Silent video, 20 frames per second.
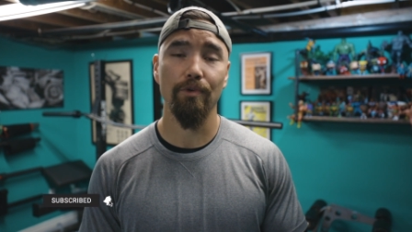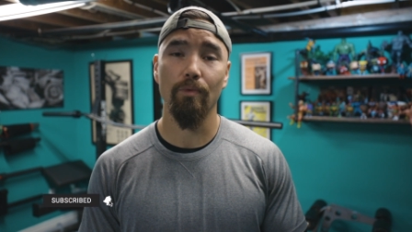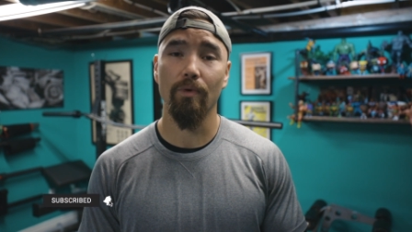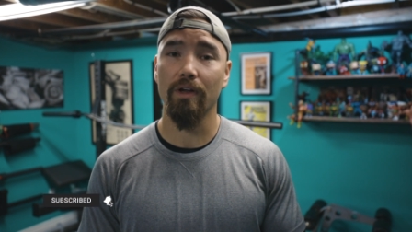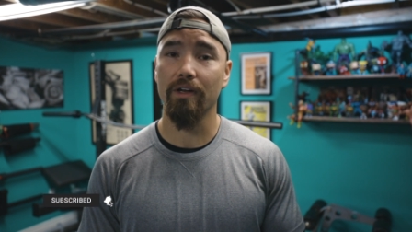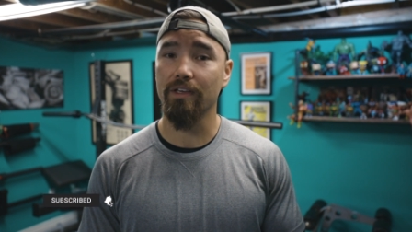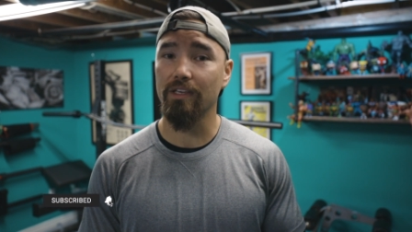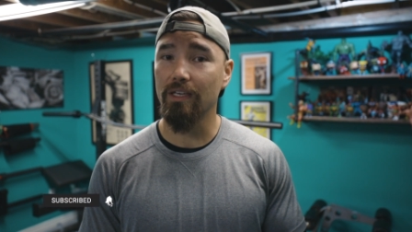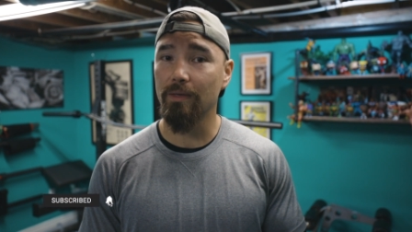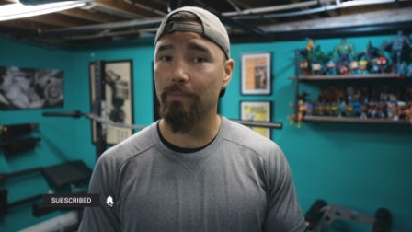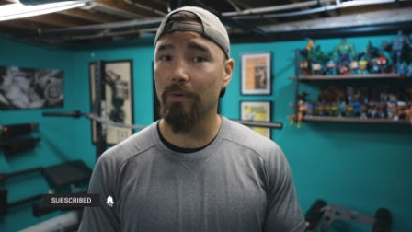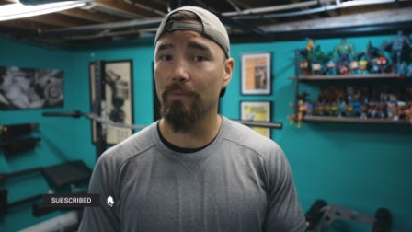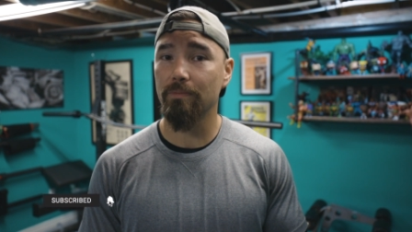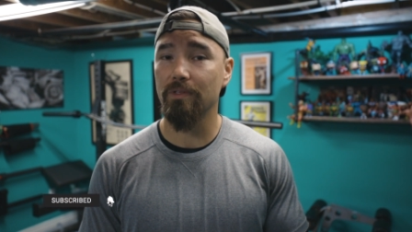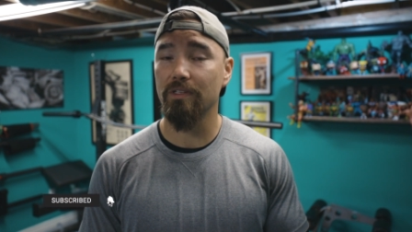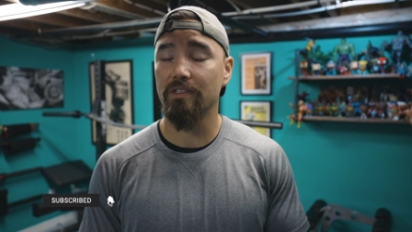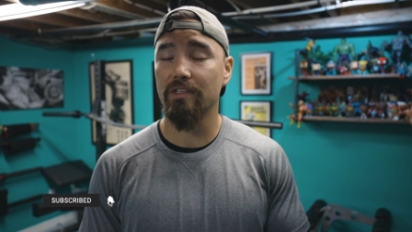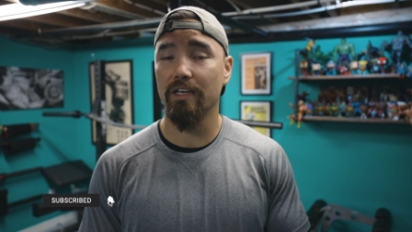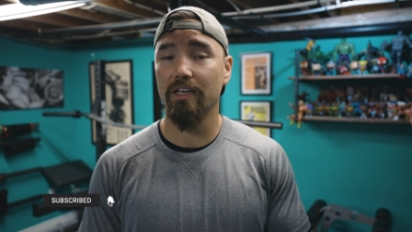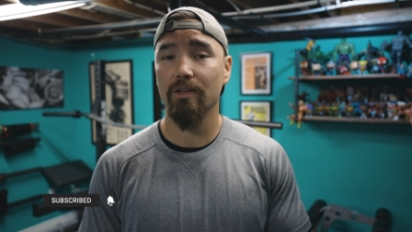want to keep up to
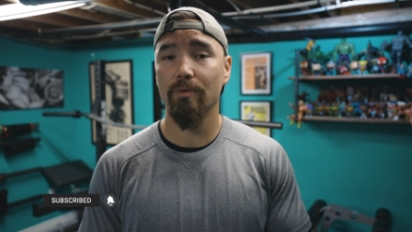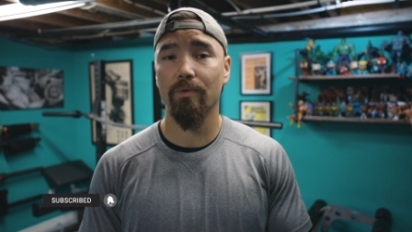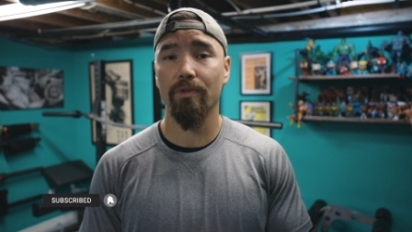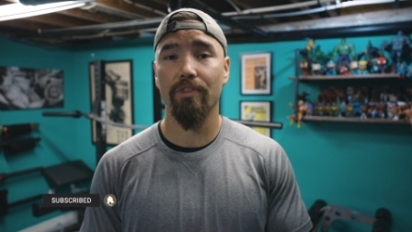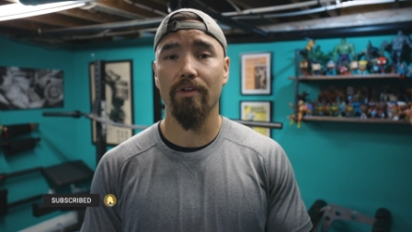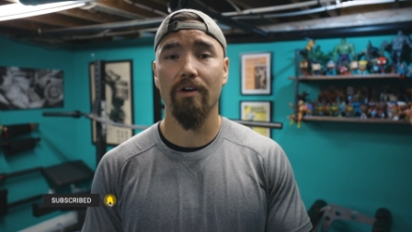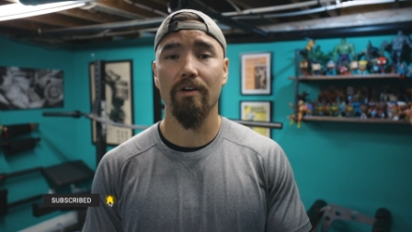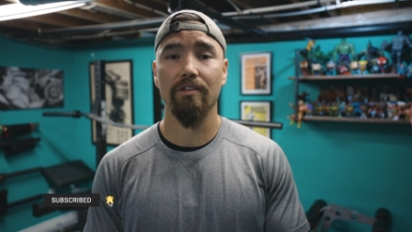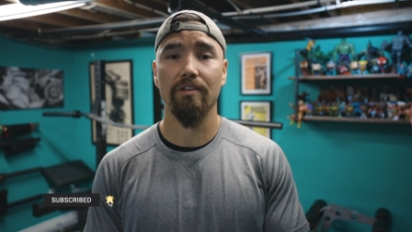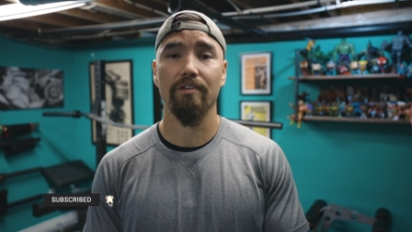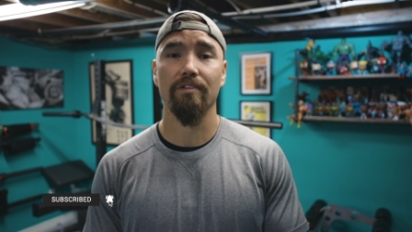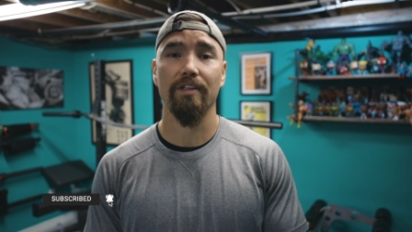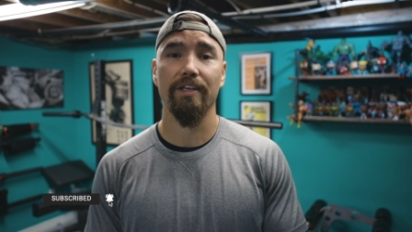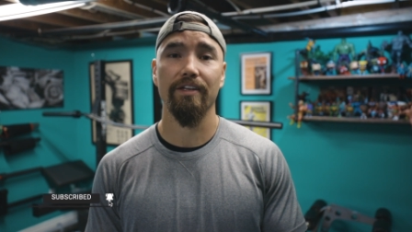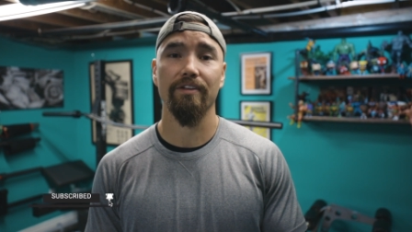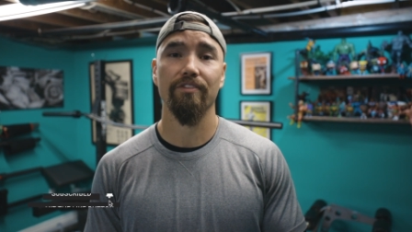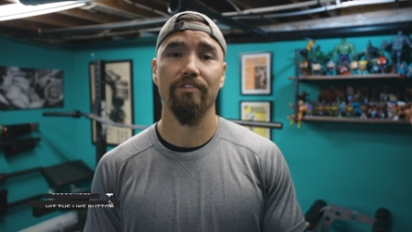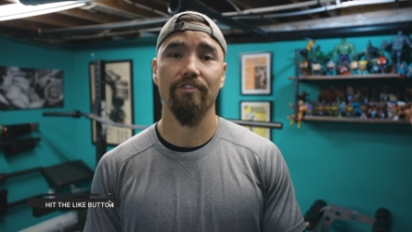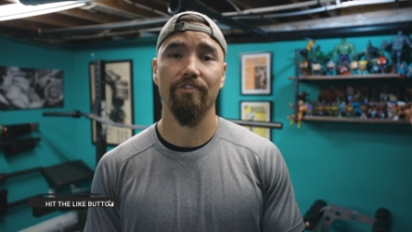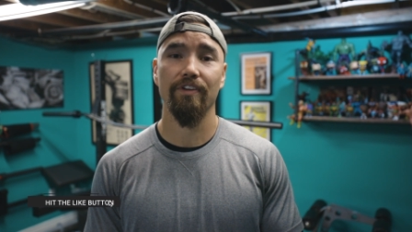date with all our
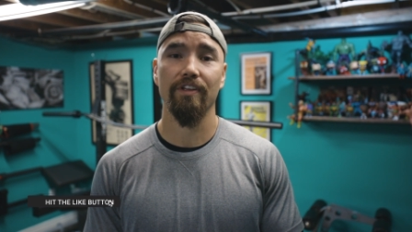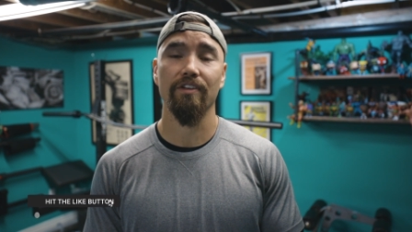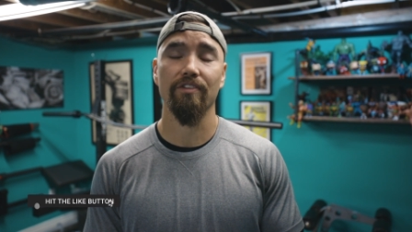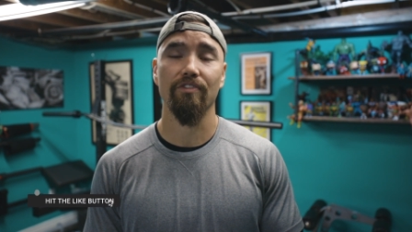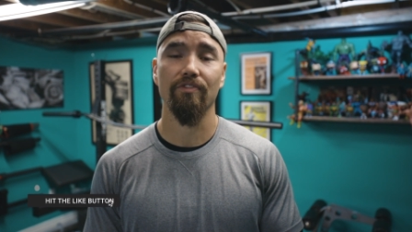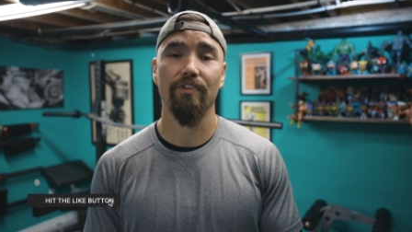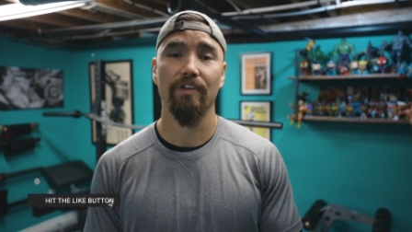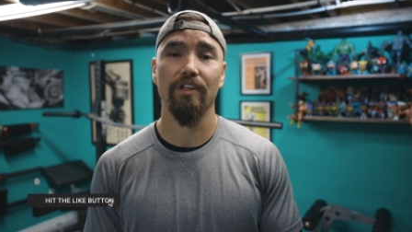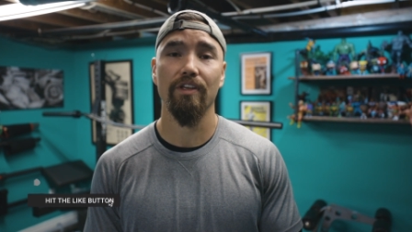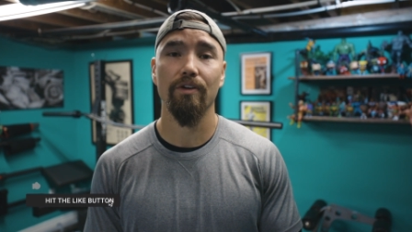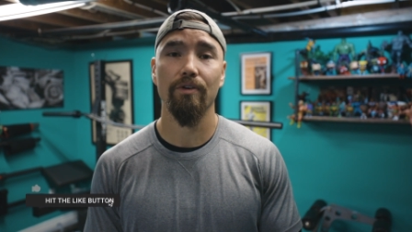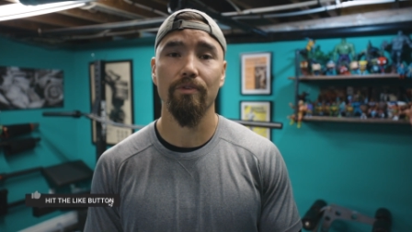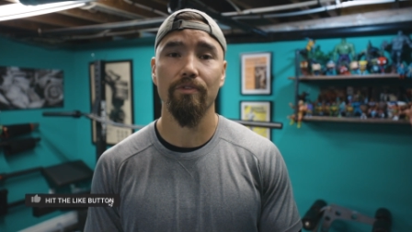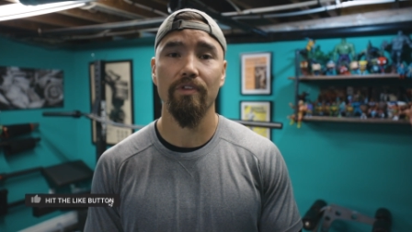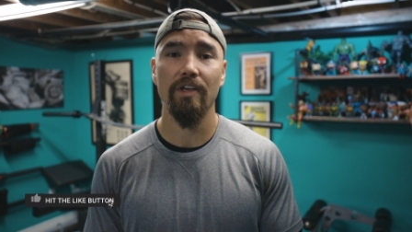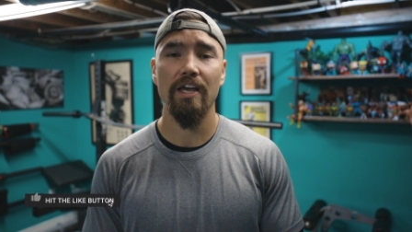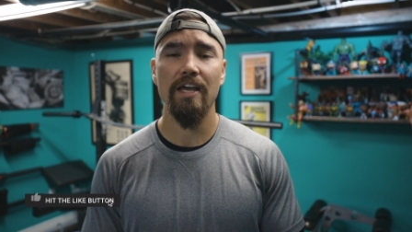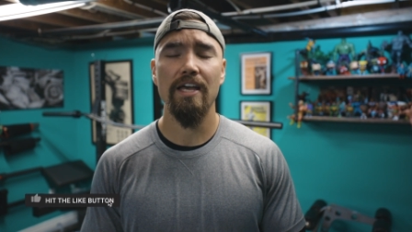latest fitness videos.